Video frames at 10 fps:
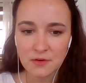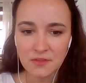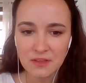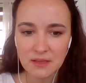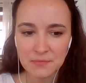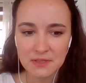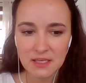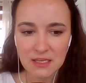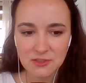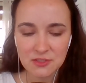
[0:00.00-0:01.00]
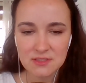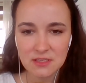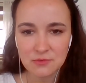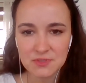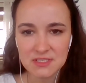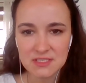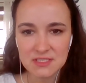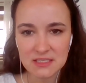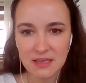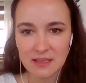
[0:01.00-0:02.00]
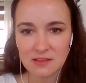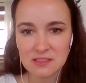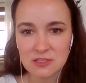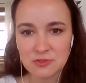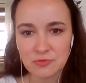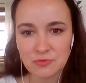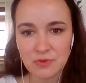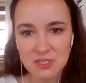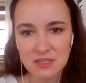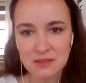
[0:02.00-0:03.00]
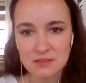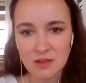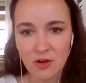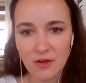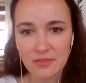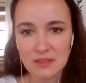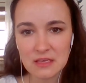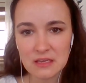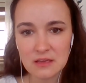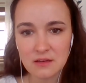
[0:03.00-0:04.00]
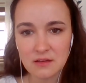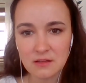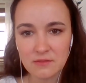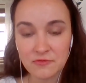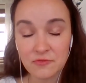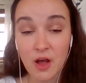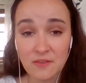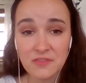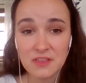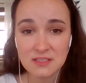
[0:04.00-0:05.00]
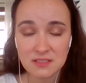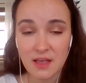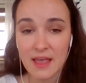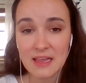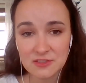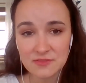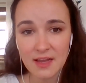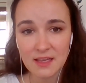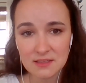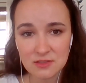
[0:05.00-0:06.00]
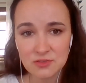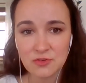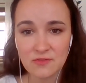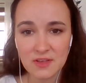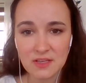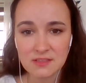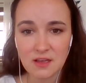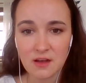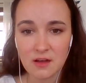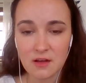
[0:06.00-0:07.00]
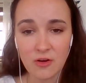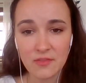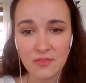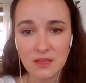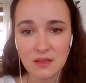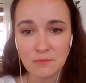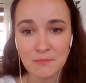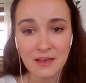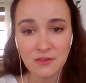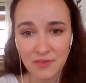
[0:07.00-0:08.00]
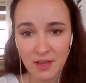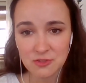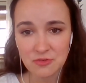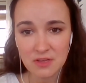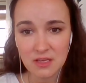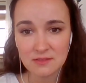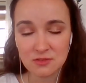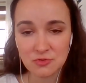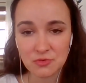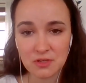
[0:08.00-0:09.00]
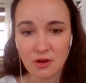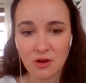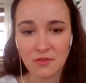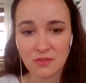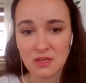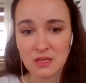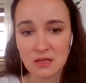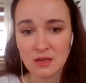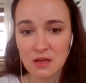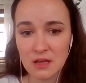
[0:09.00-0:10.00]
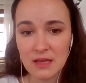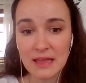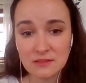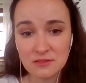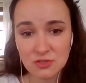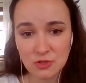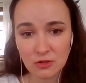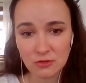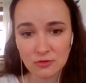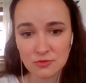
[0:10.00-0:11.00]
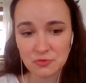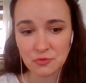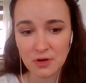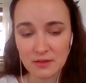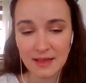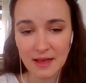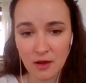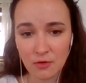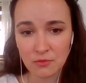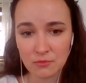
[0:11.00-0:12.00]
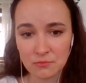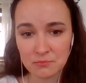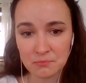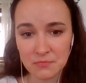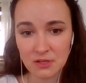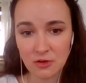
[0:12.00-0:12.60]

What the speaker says: What are the implications that you see and the disruptions of this HVAC as a service on the manufacturing industry, on the installers who are now,